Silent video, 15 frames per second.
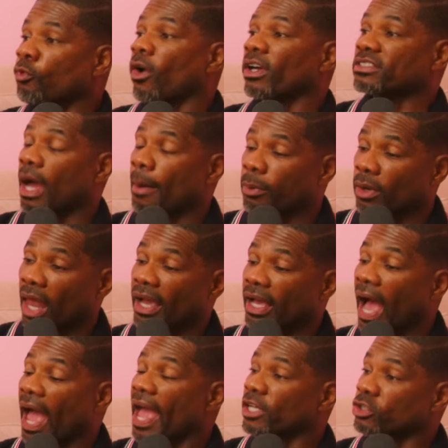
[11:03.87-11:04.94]
for example, like
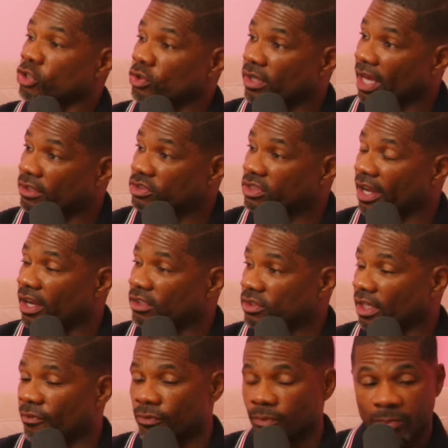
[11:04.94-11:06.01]
I asked you downstairs
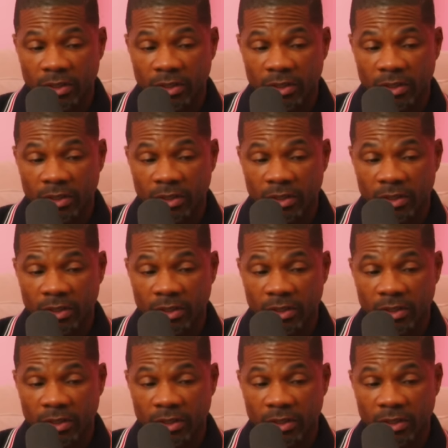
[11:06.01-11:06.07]
if